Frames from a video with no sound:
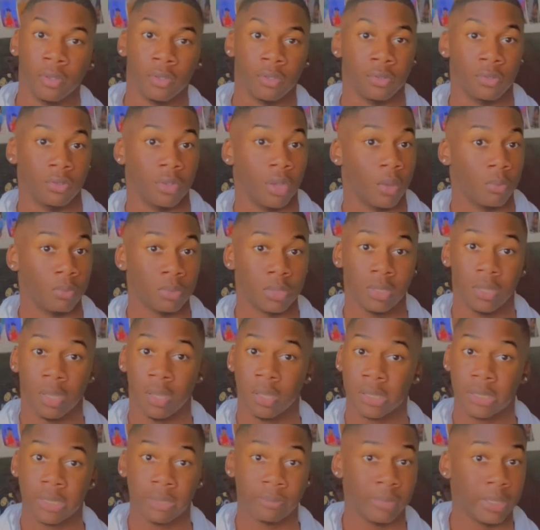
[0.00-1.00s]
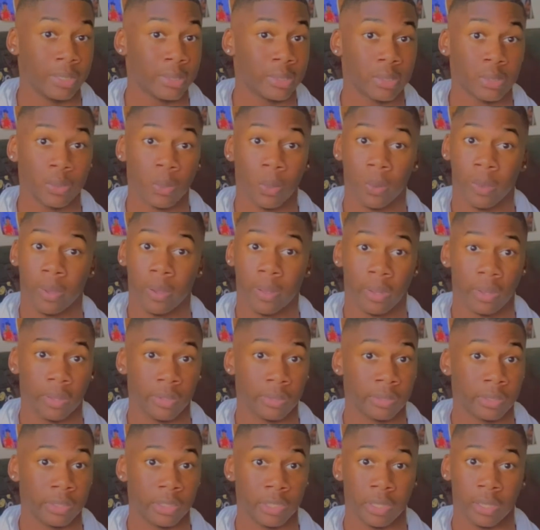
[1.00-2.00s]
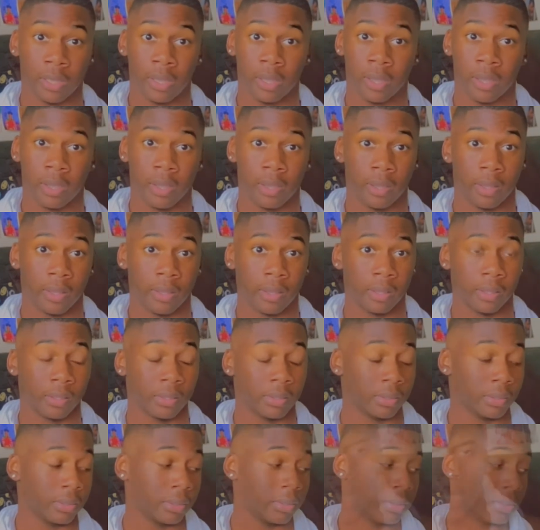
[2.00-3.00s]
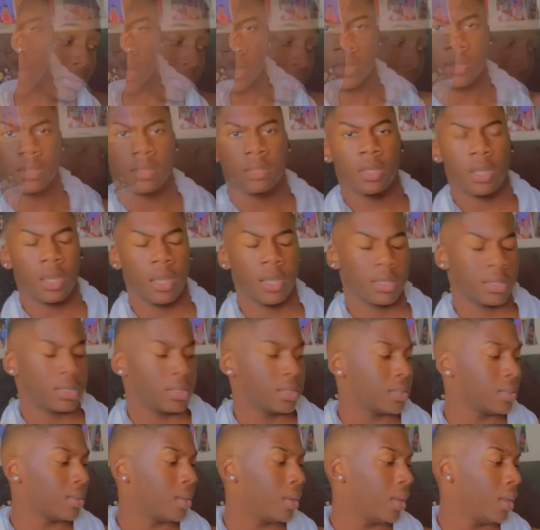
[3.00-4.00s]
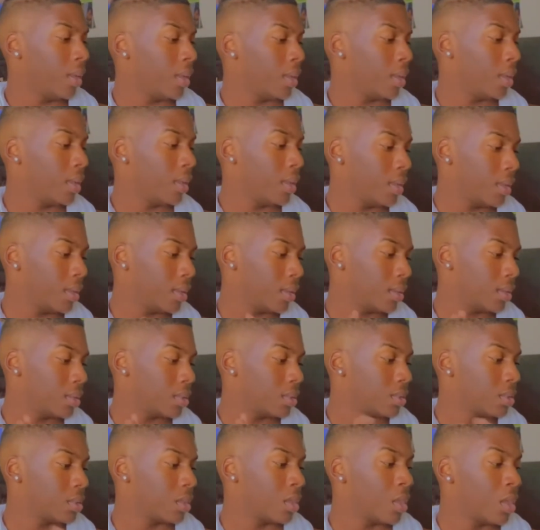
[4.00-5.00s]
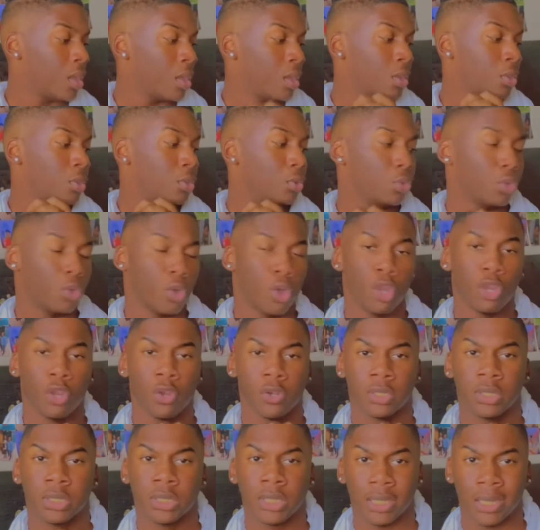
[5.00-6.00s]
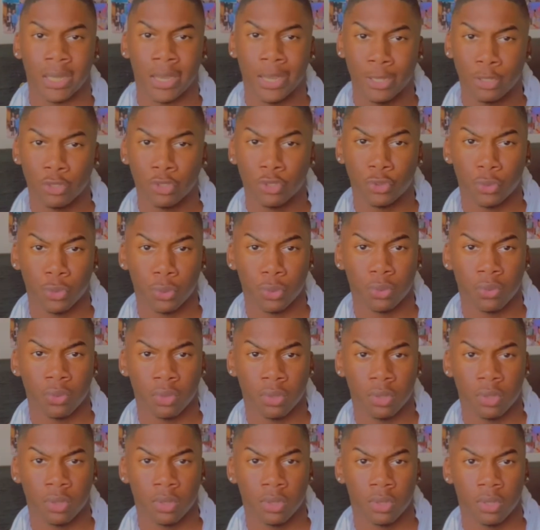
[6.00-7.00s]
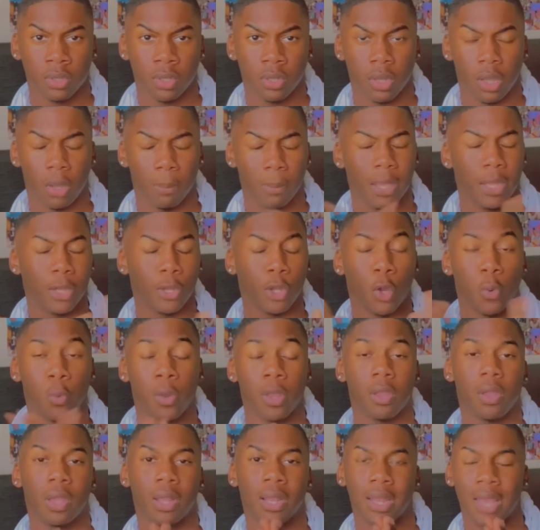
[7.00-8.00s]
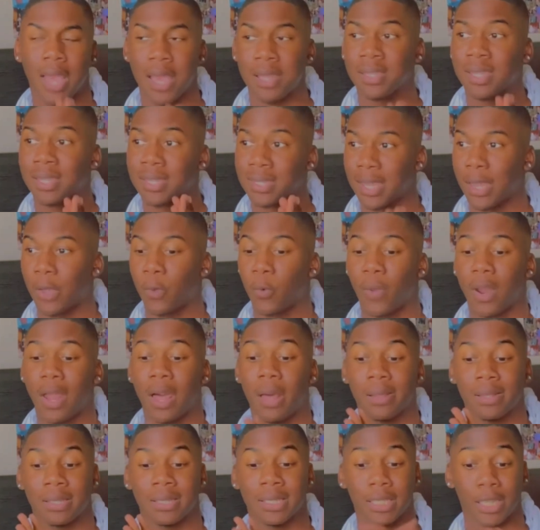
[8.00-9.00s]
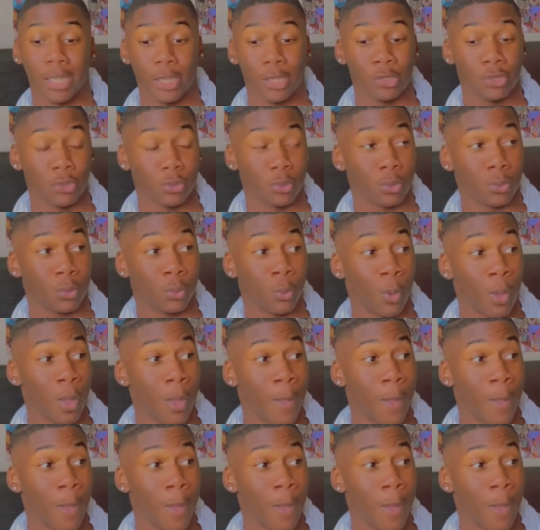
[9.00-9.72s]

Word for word: Don't get me started. Yeah. Next thing is know your schedules. I mean, know where your class is at without a schedule.